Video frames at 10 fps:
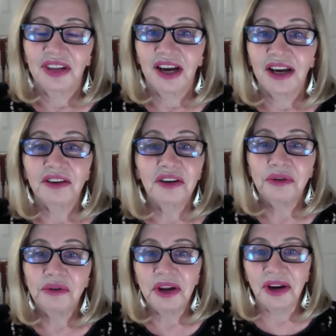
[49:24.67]
I don't know
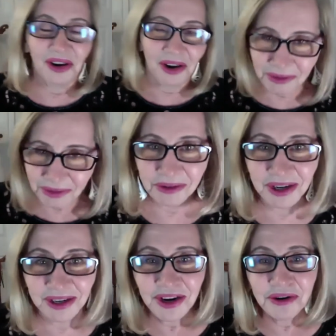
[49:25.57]
who we
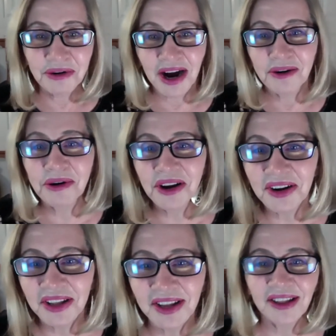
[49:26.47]
are, how we are
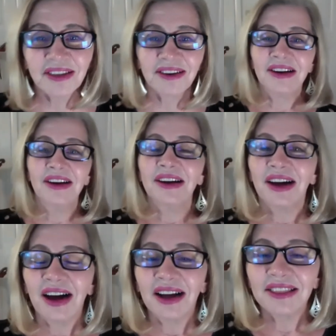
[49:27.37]
together.
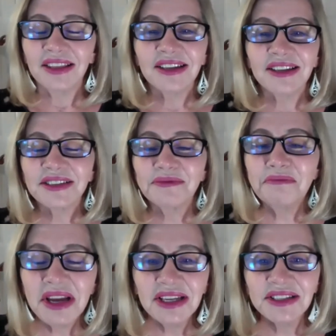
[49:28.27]
I think it's
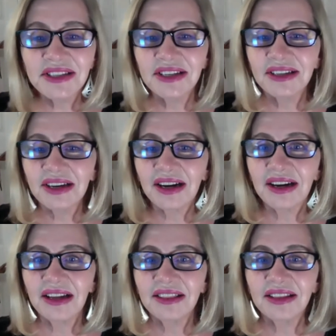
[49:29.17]
amazing.
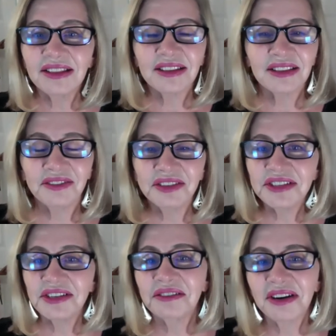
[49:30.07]
I think the love is
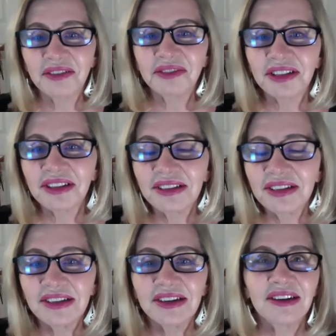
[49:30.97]
incredible.
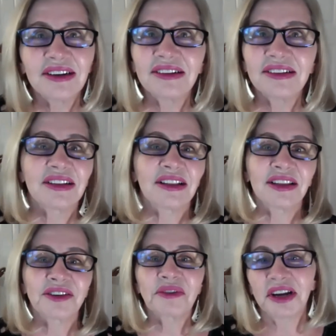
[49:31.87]
I'll
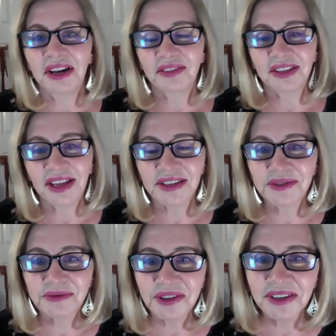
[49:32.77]
let Ron have the last
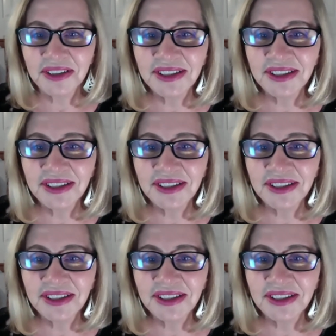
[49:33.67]
word.